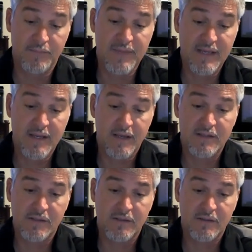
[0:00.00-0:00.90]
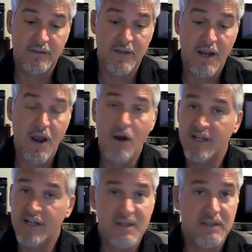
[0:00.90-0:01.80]
because they are going
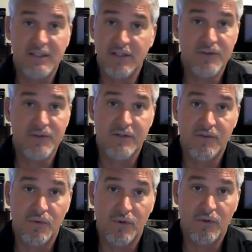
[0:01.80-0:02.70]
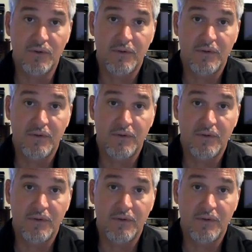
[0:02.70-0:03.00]
to be the leaders of the world.